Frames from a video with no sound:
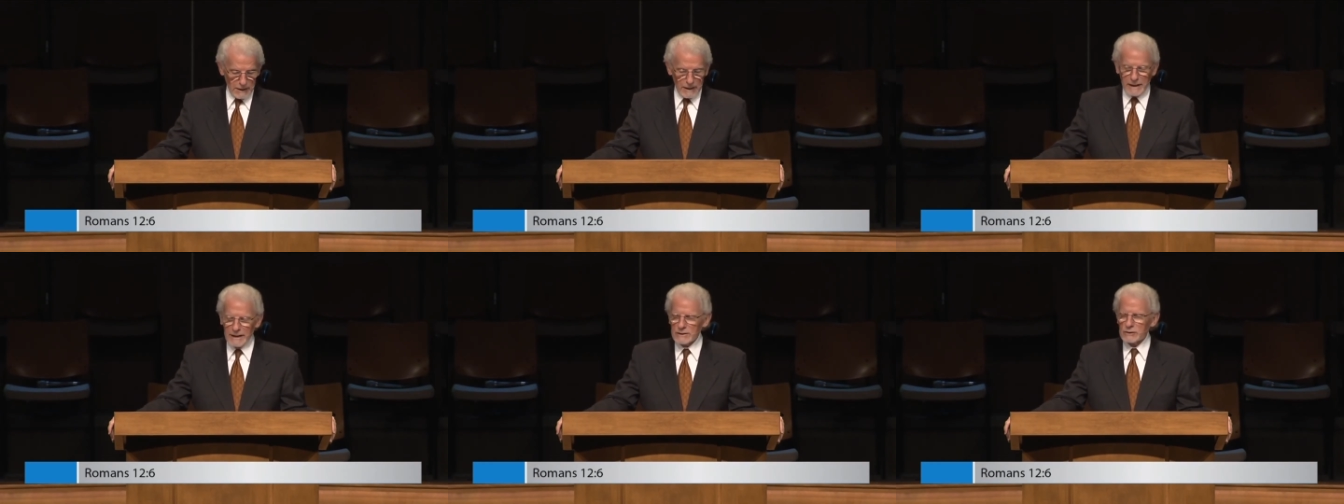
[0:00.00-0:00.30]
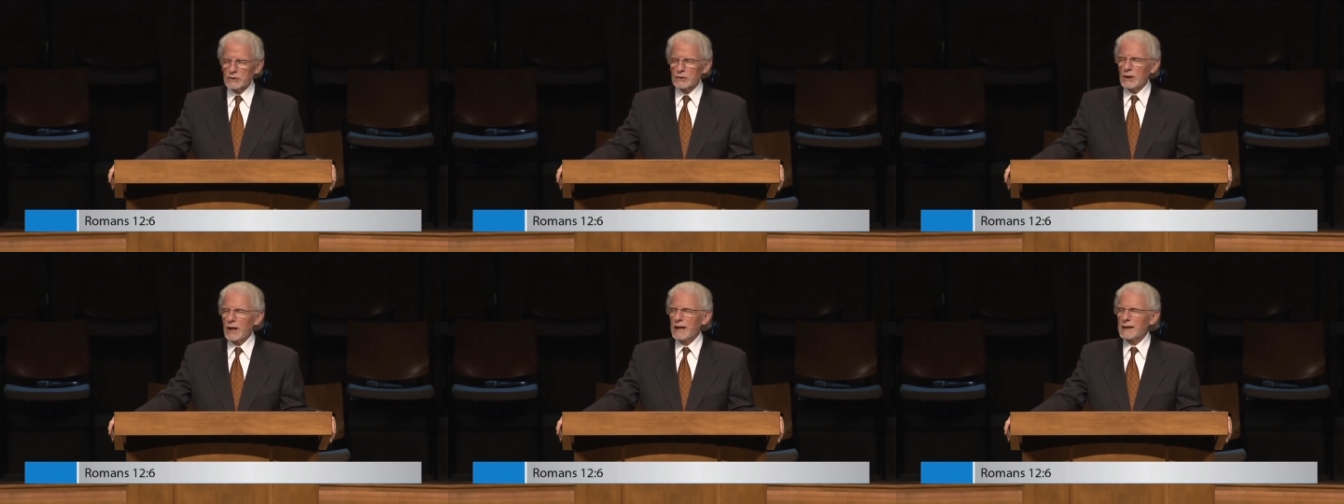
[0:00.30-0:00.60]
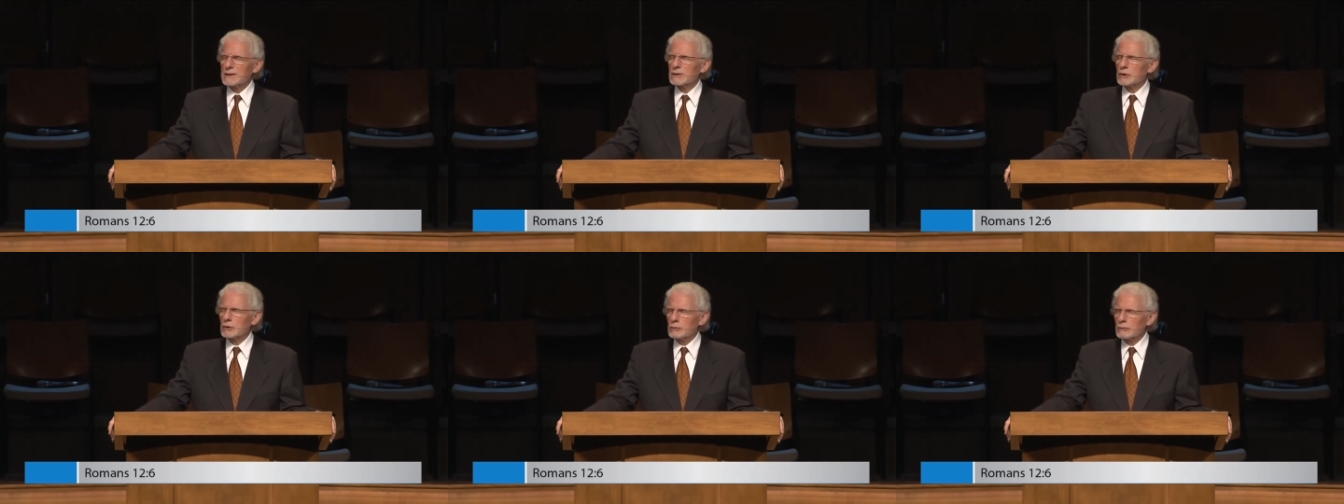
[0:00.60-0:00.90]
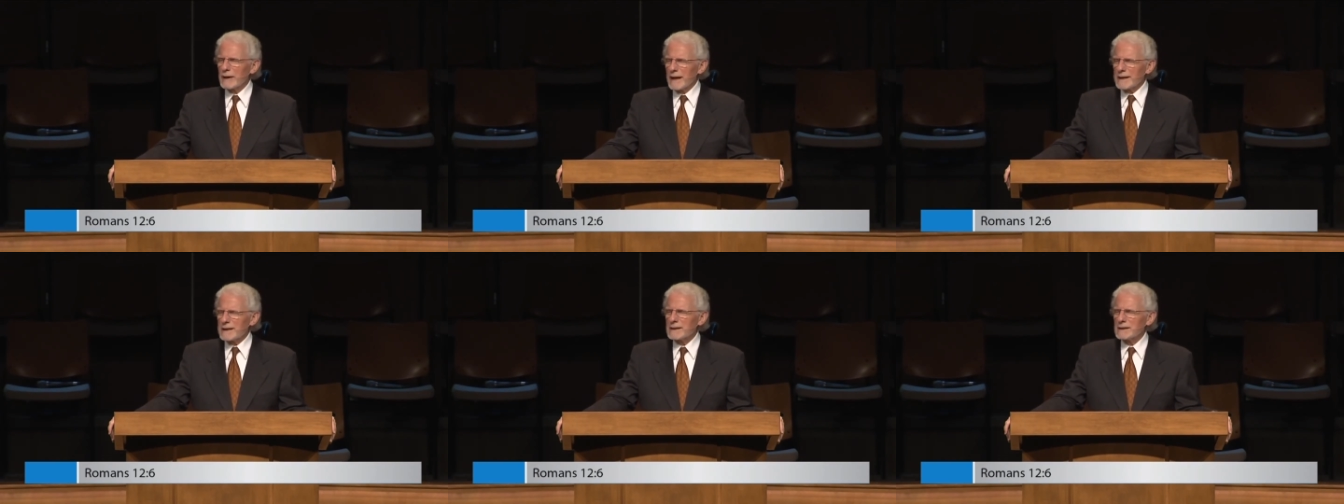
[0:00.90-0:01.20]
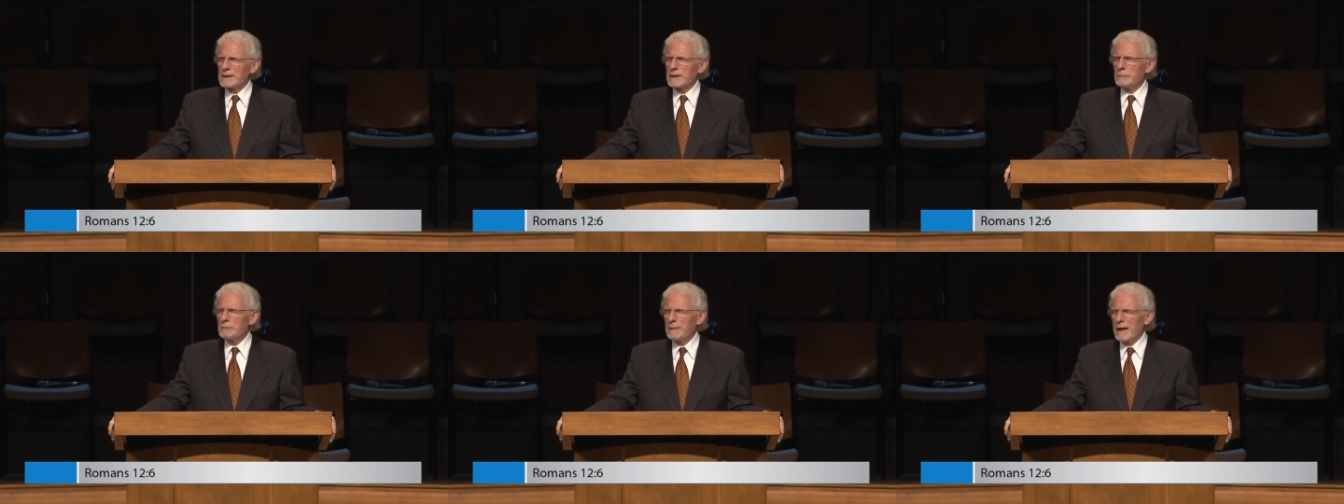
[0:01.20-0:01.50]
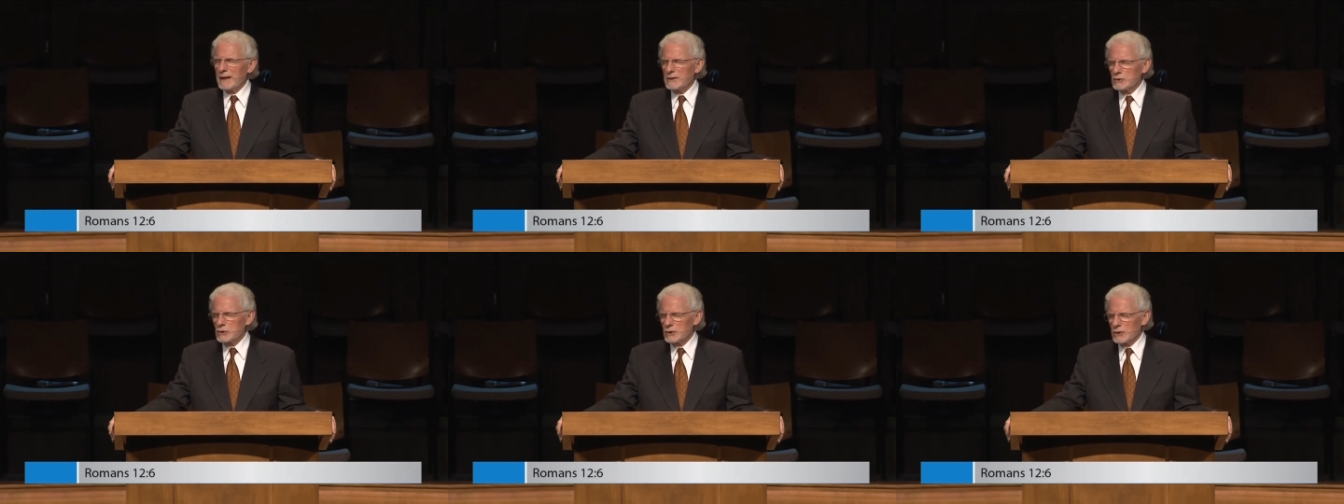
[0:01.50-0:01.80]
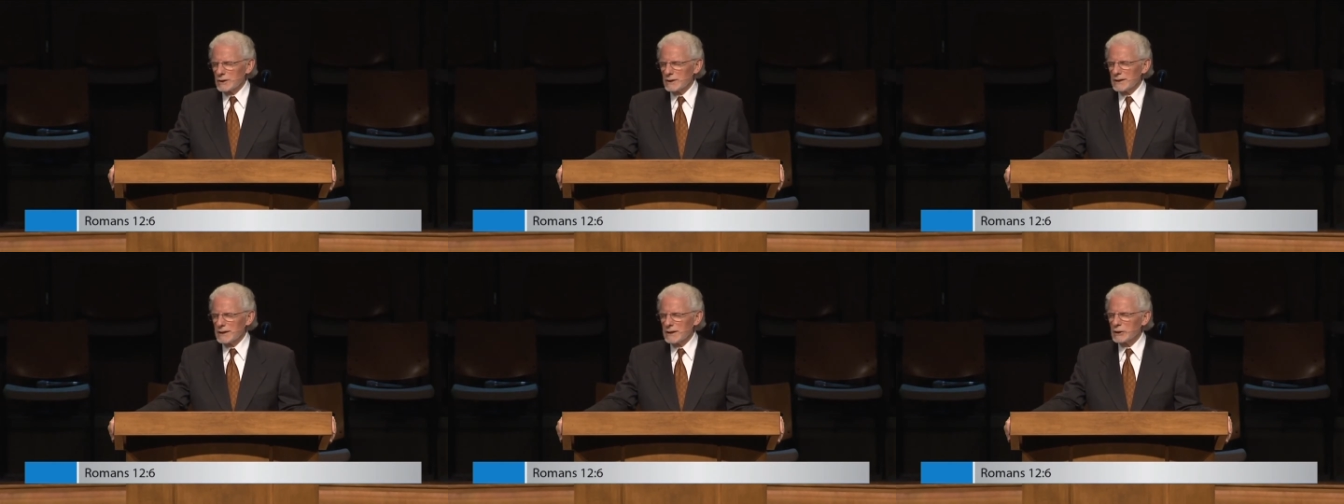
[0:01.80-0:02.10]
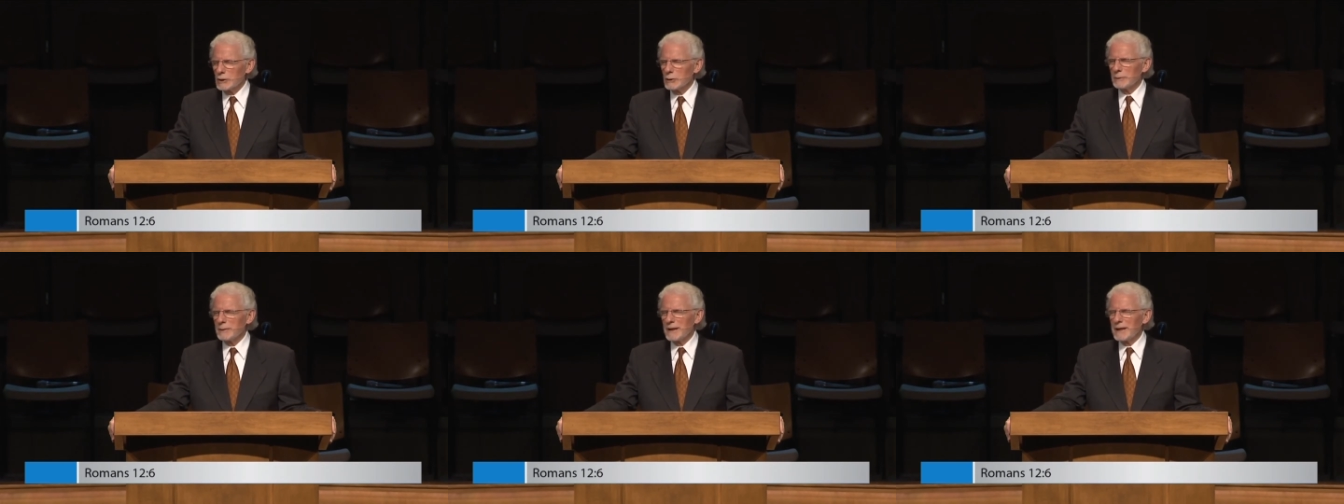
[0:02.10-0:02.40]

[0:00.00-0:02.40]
It's not directly mentioned here,